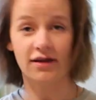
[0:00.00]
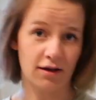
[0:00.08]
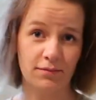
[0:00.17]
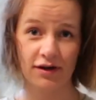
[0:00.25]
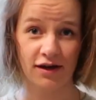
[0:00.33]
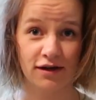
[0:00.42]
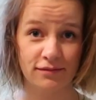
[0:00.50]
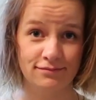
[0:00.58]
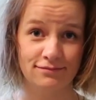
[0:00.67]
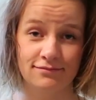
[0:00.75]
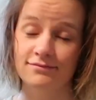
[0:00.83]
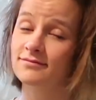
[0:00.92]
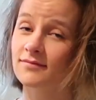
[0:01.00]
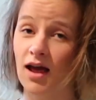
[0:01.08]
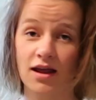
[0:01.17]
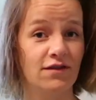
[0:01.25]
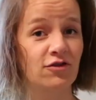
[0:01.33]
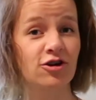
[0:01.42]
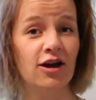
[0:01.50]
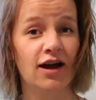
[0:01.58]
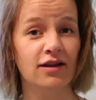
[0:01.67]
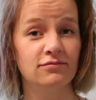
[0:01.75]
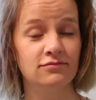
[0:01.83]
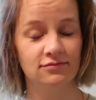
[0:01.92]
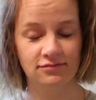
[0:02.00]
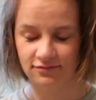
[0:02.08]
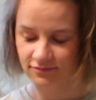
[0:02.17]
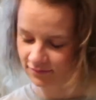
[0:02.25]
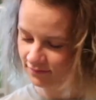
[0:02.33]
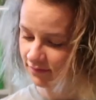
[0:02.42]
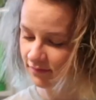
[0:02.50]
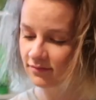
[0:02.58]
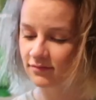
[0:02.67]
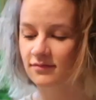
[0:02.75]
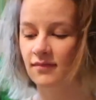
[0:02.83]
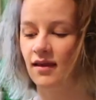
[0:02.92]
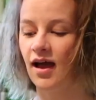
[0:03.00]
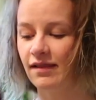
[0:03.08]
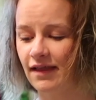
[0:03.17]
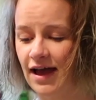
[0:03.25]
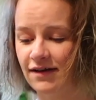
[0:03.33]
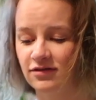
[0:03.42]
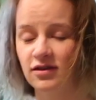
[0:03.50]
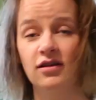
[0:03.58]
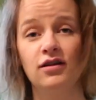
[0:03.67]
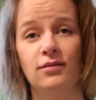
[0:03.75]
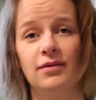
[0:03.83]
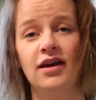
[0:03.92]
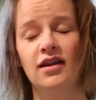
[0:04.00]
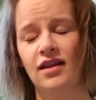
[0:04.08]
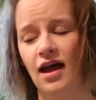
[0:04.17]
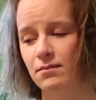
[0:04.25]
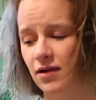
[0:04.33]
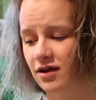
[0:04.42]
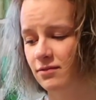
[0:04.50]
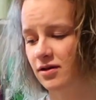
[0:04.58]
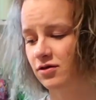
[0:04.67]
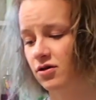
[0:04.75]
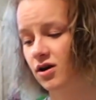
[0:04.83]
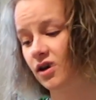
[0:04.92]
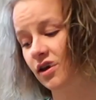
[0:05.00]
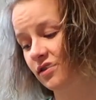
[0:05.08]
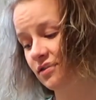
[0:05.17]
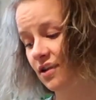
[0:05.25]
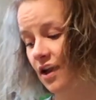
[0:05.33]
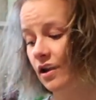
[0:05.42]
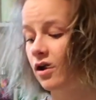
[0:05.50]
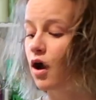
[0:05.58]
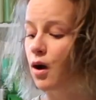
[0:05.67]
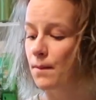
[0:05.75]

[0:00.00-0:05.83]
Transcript: I cut my hair. I never cried. I laughed a little bit and that might have been crying inside.